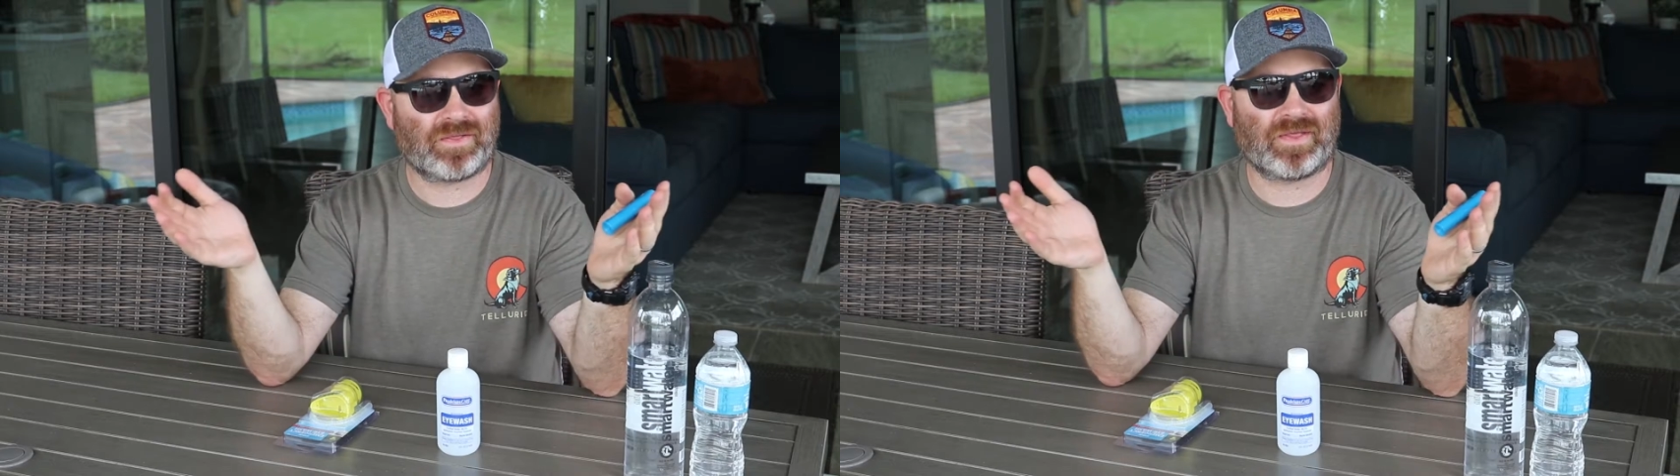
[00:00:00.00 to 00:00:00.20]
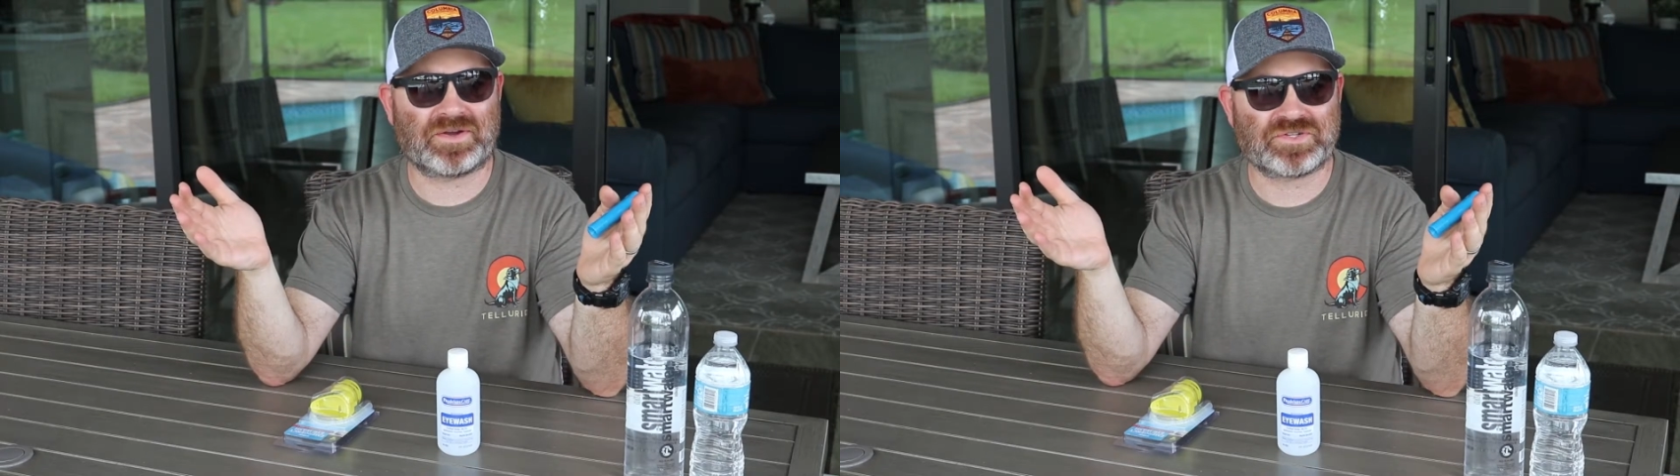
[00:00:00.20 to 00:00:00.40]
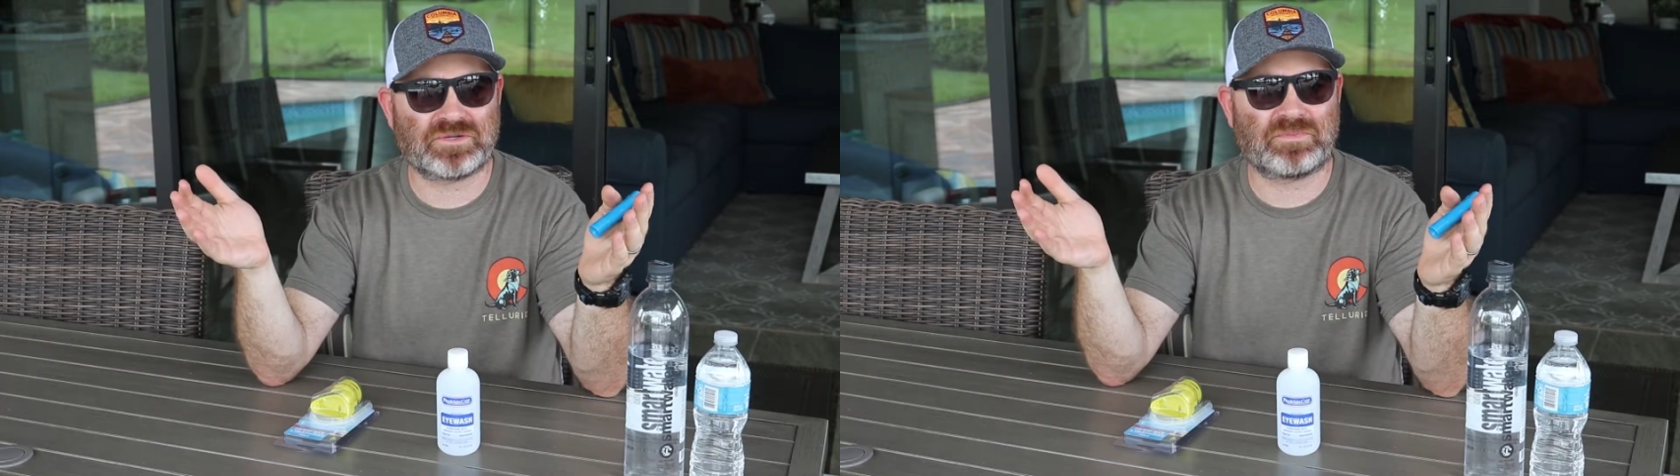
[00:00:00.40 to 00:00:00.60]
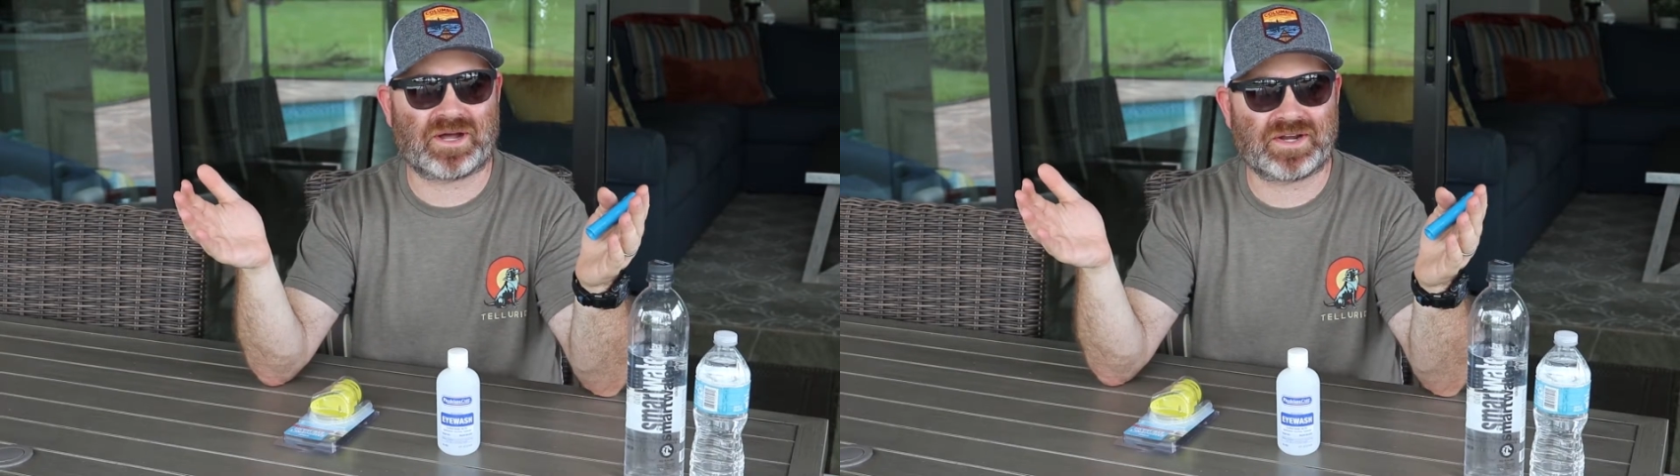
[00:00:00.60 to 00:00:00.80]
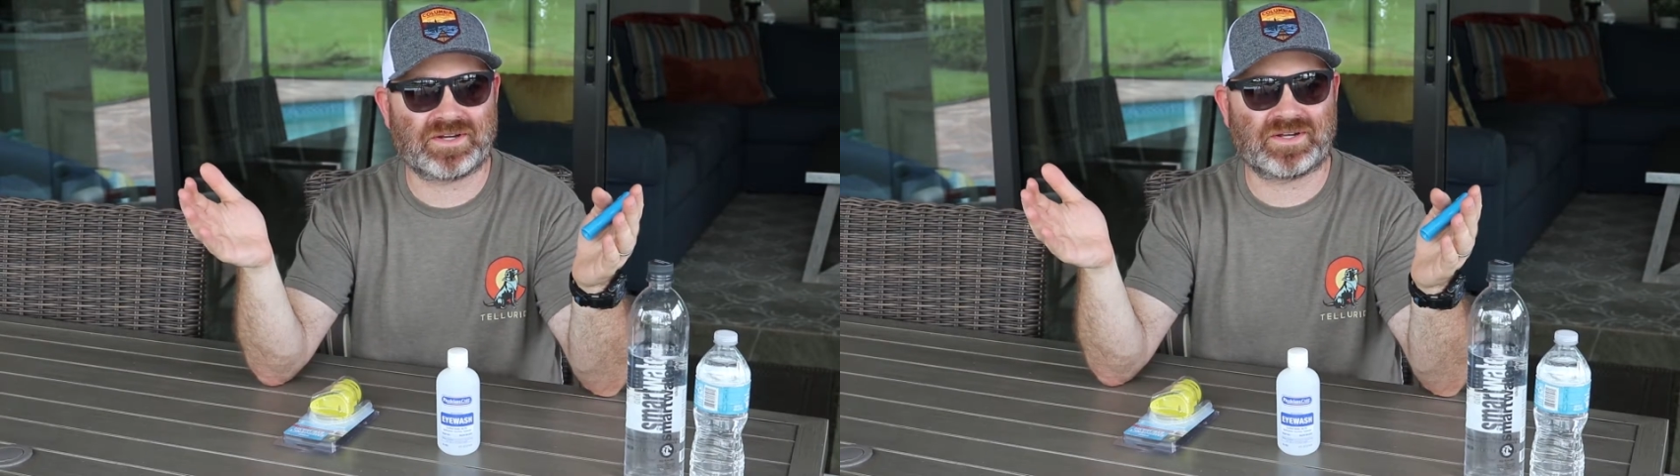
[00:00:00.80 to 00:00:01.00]
allows your
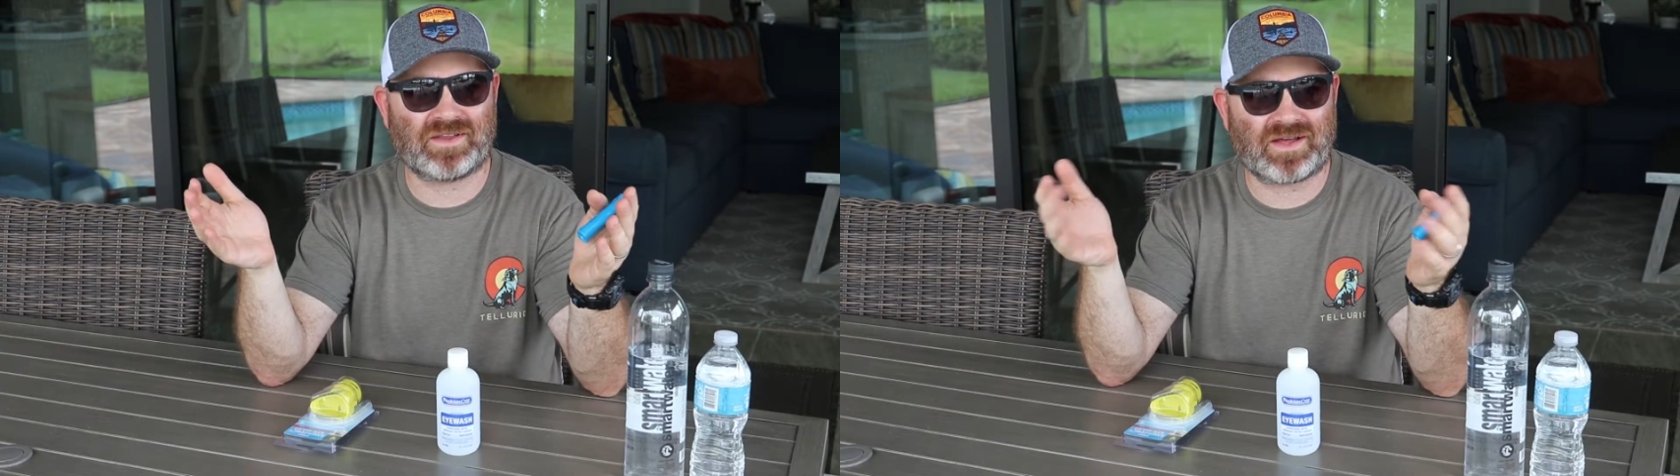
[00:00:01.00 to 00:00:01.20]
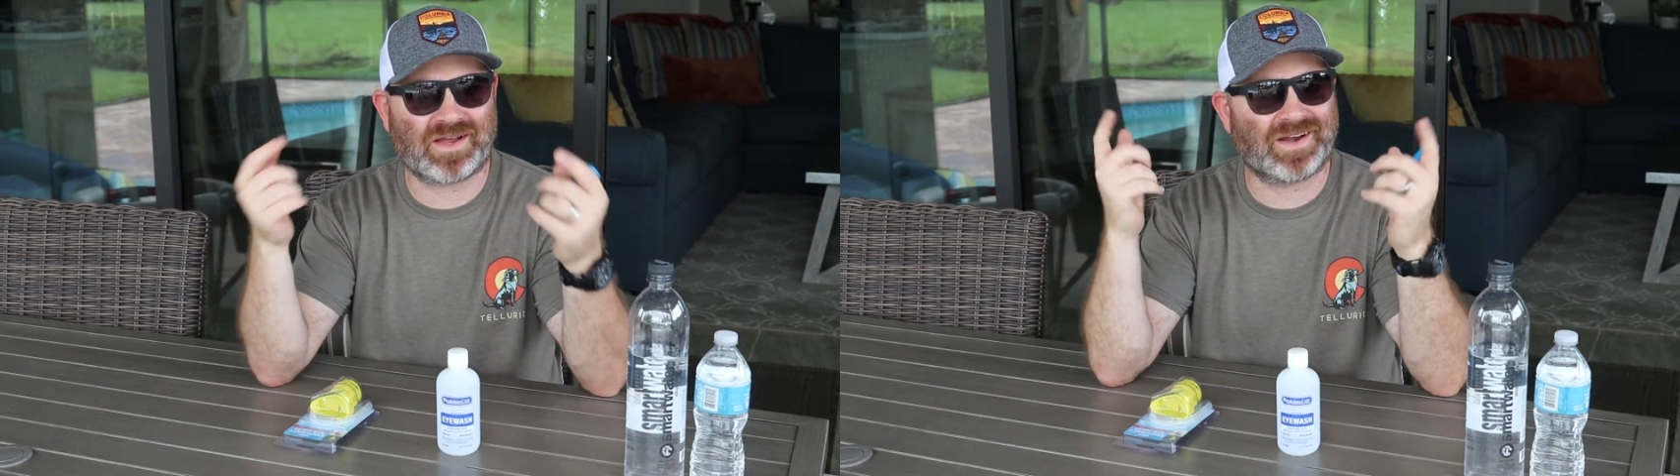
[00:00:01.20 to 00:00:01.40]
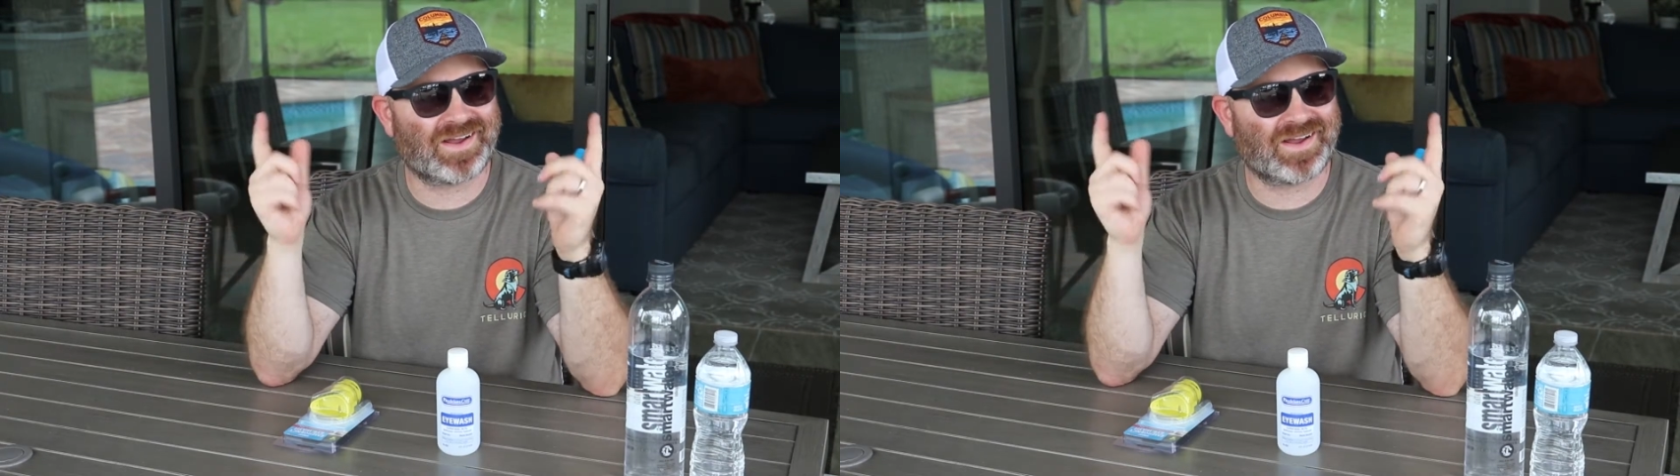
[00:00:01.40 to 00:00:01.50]
body to glide.